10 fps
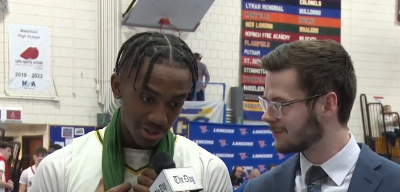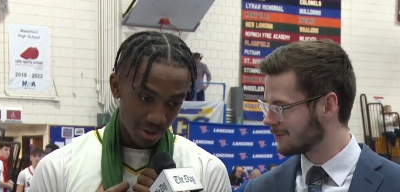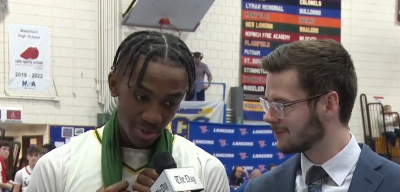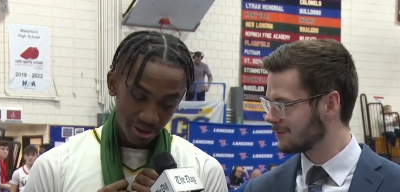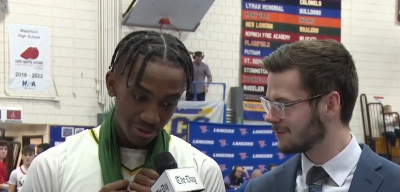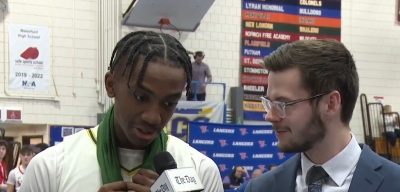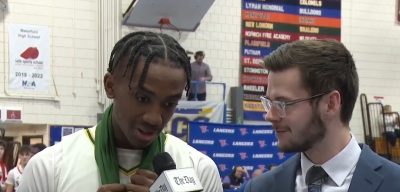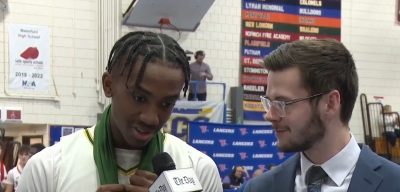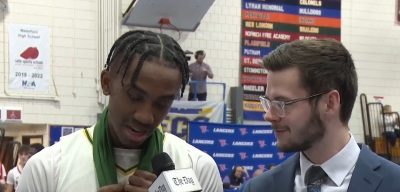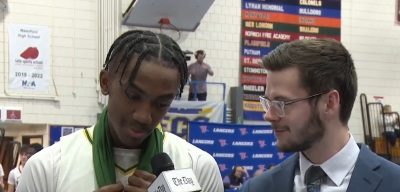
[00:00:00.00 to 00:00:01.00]
Speaker 1: big free
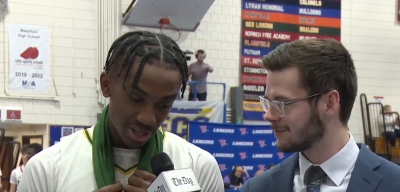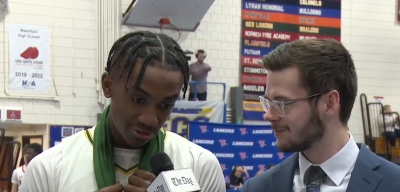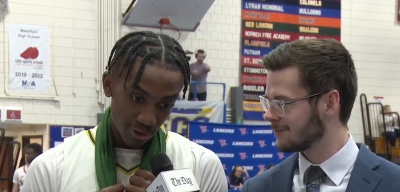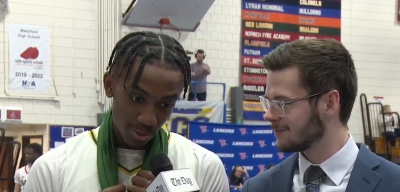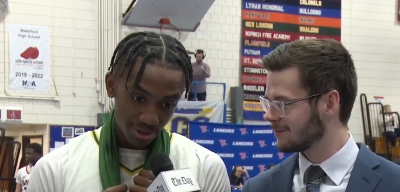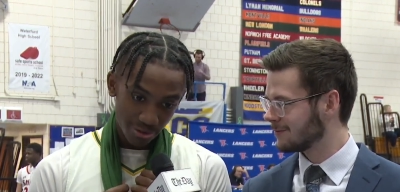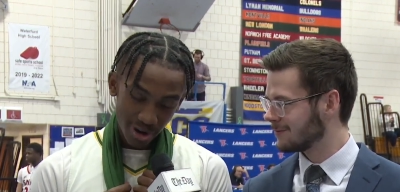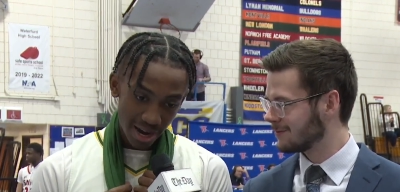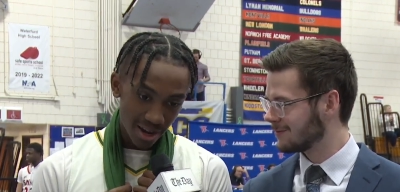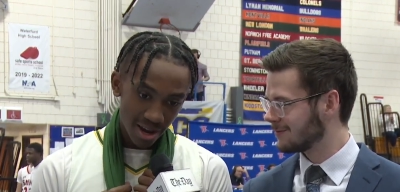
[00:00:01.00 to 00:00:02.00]
throws. I missed four before
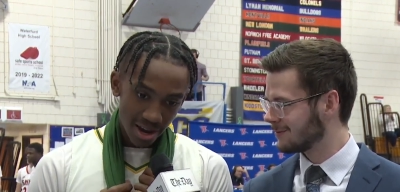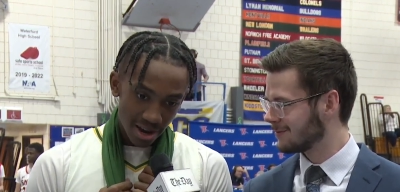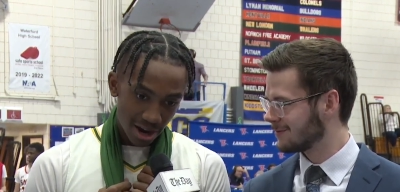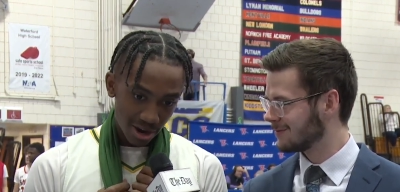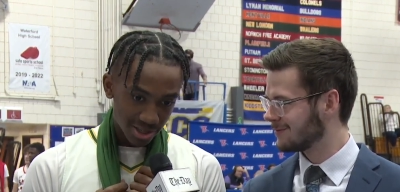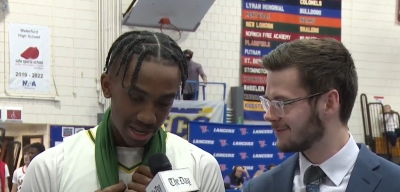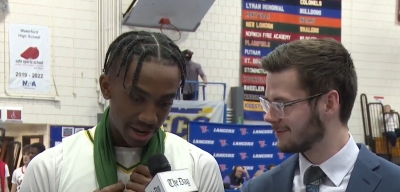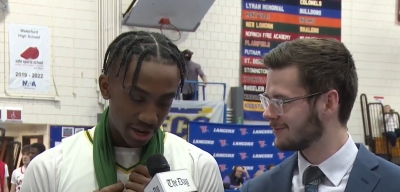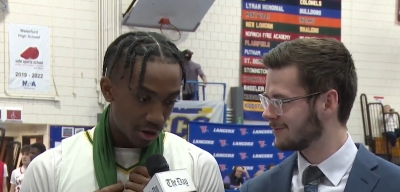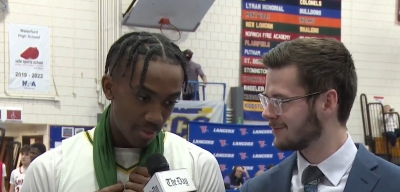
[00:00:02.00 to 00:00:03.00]
that. And I was like,
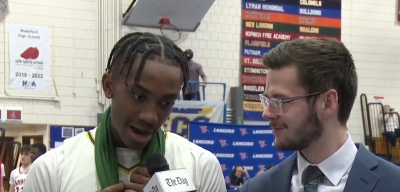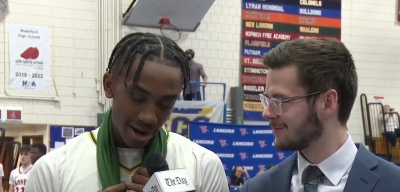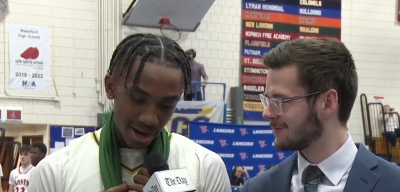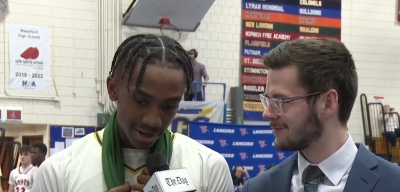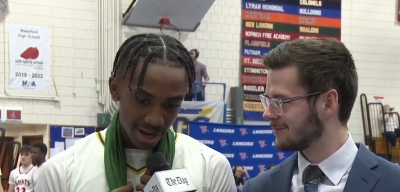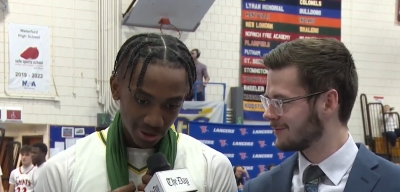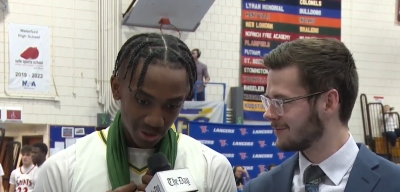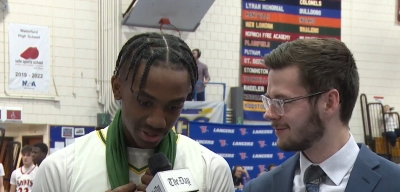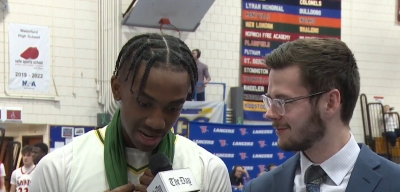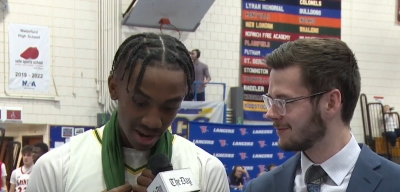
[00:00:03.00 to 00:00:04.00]
it don't matter. I gotta knock those
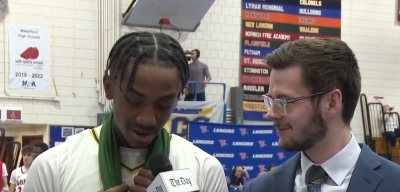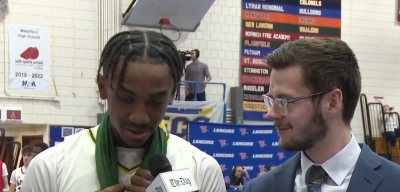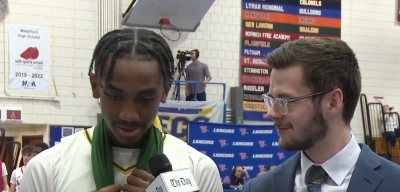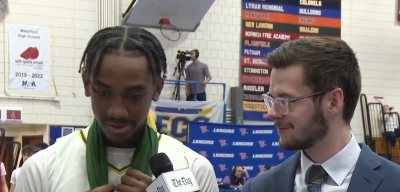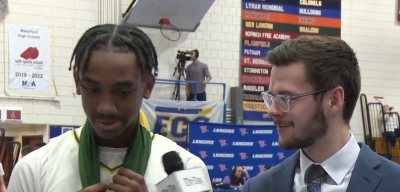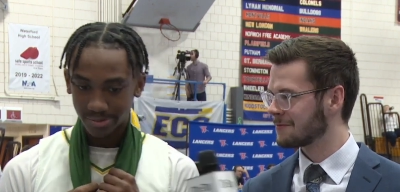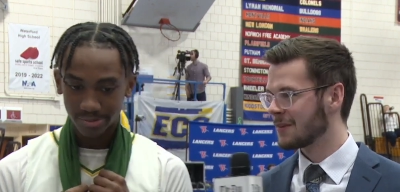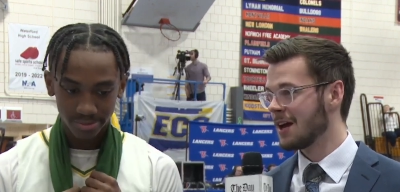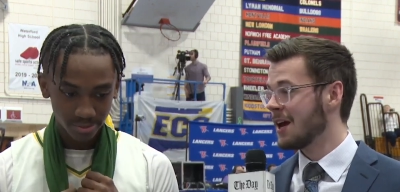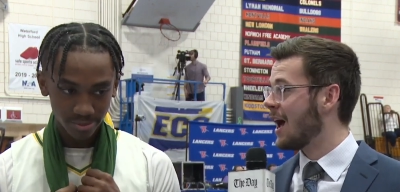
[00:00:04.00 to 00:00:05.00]
down.
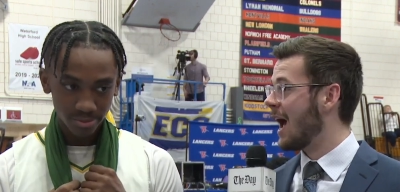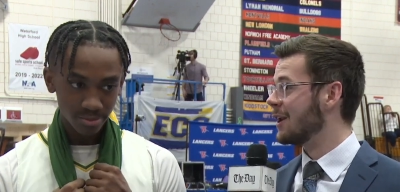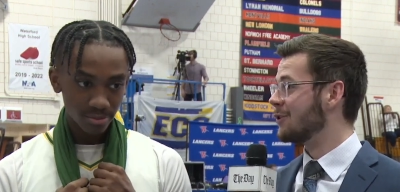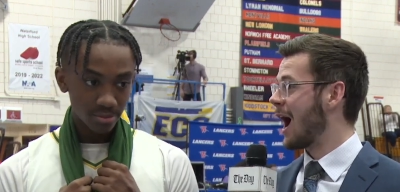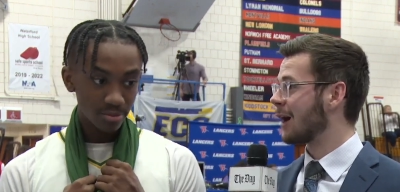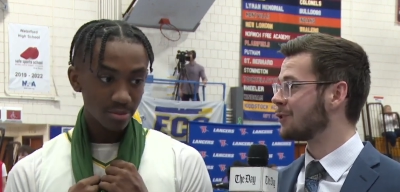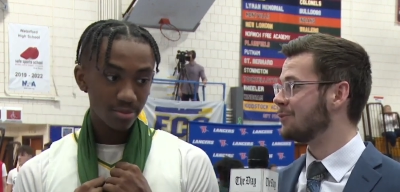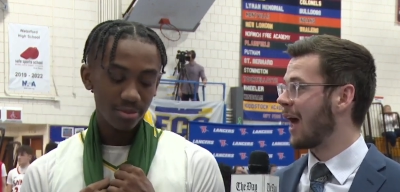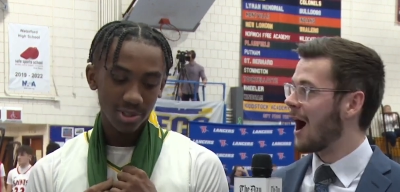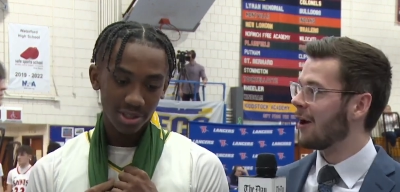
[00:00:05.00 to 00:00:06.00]
And you knocked them
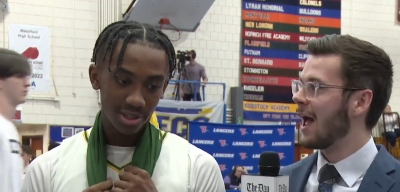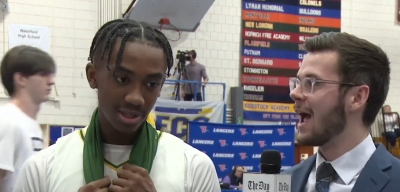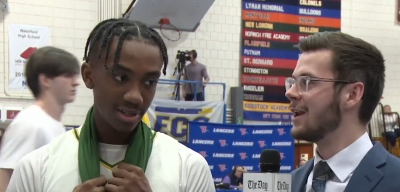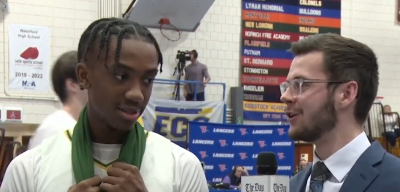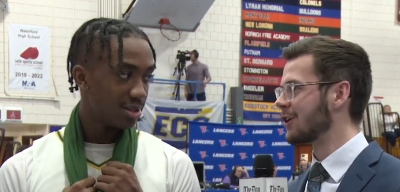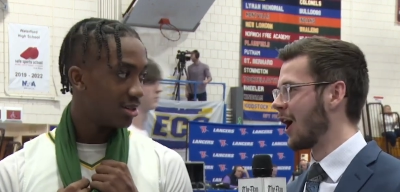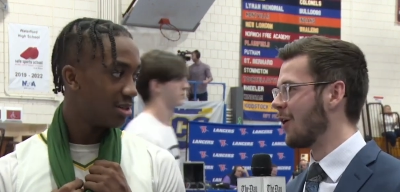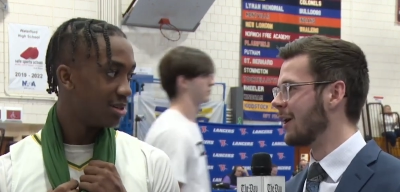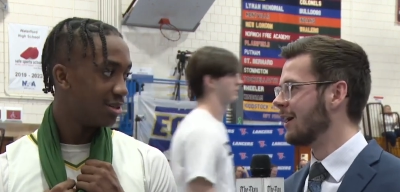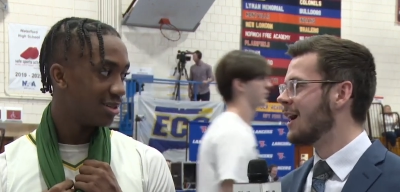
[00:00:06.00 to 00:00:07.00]
down,
Speaker 2: and you're
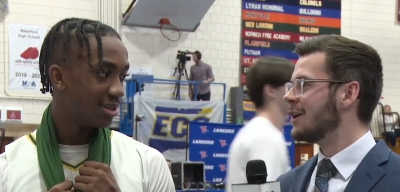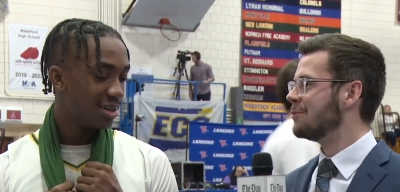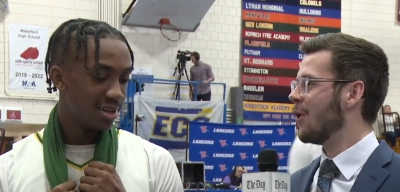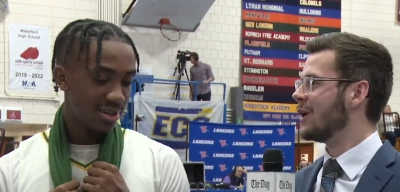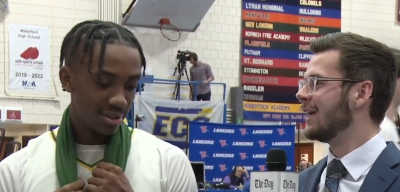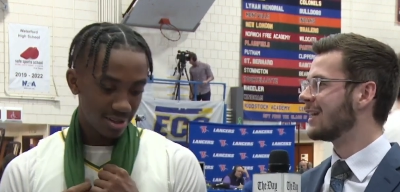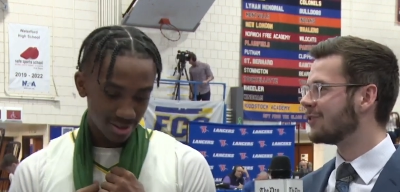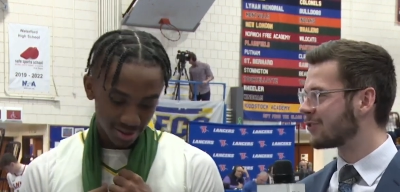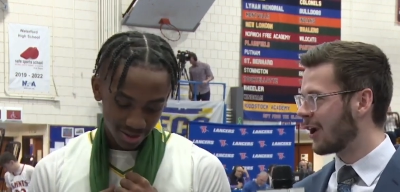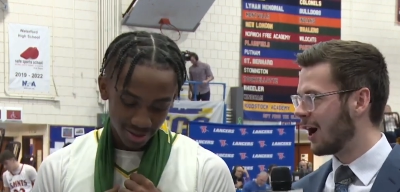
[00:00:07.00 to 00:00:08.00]
going to Mohegan
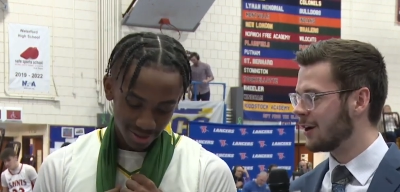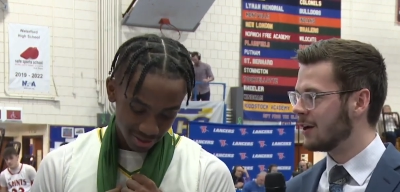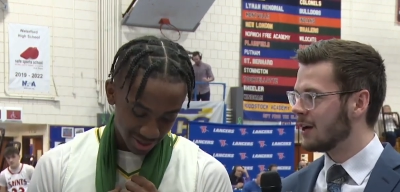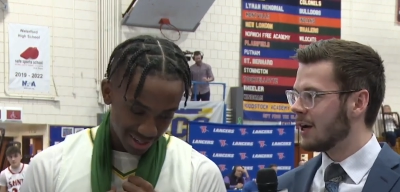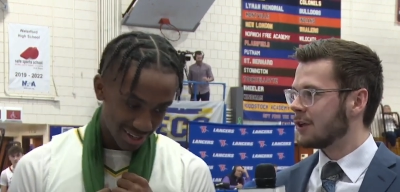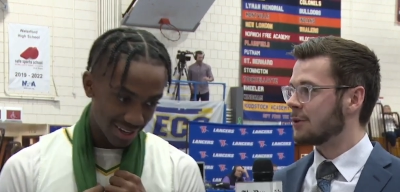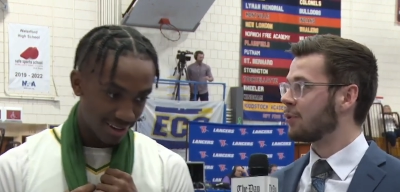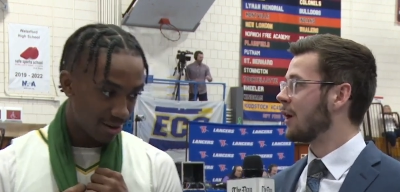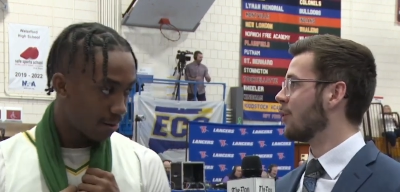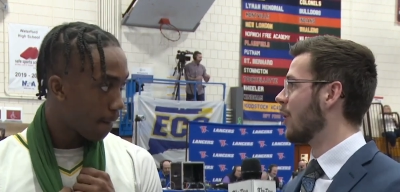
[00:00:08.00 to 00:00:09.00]
Sun to
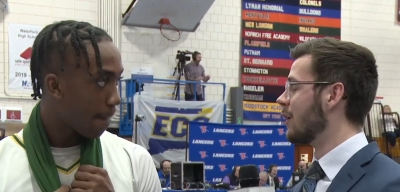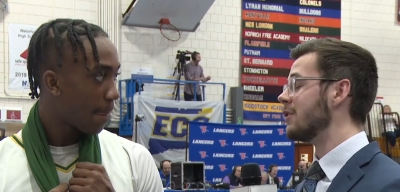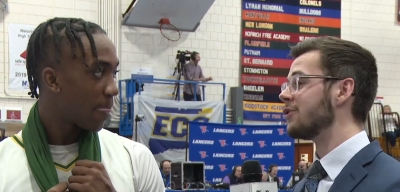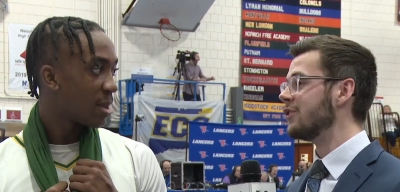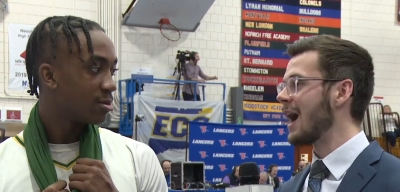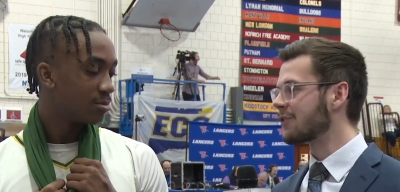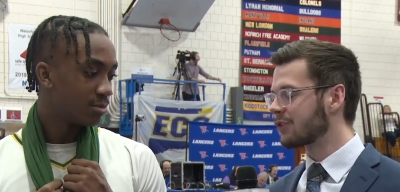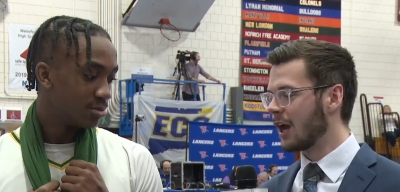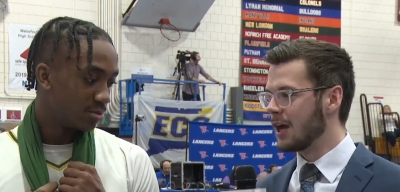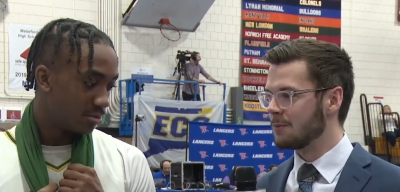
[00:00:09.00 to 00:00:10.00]
play the winner of this next
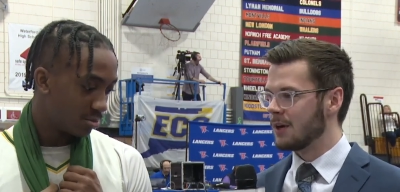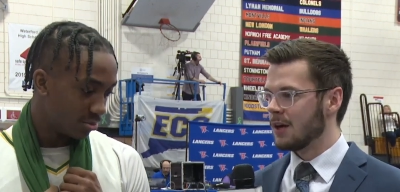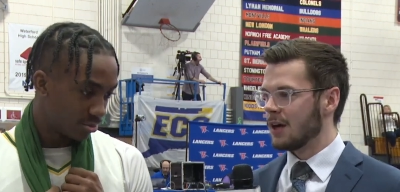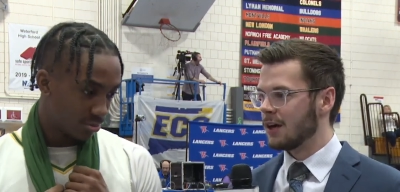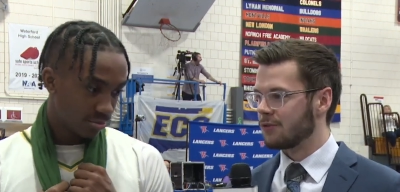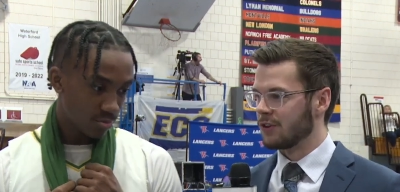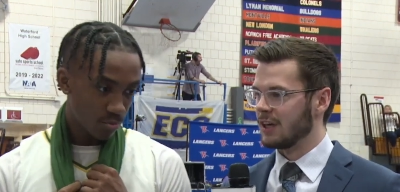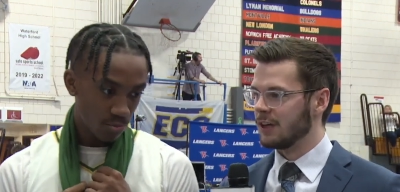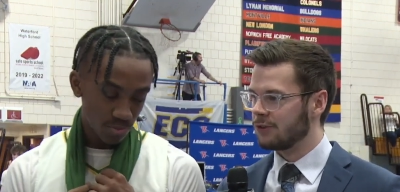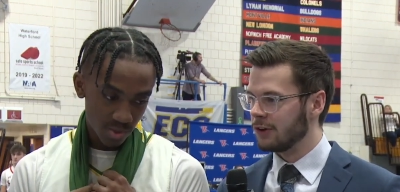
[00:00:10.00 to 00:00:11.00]
game for the
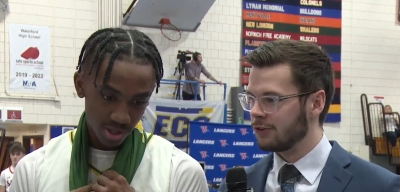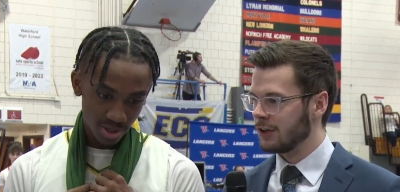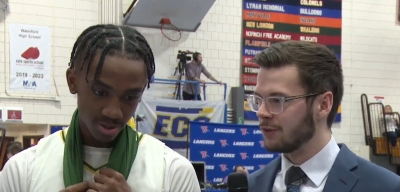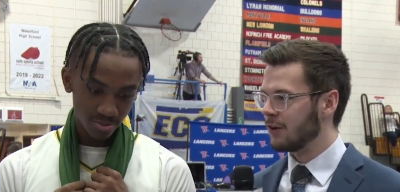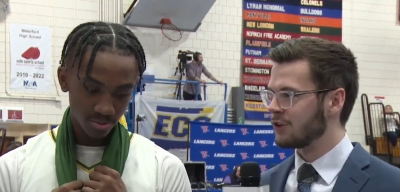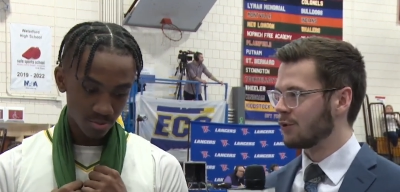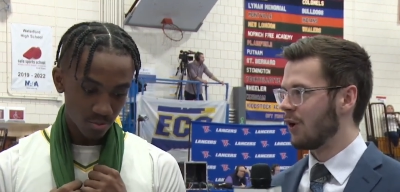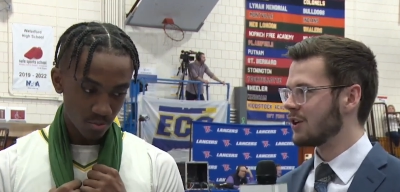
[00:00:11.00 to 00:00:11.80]
ECC Division One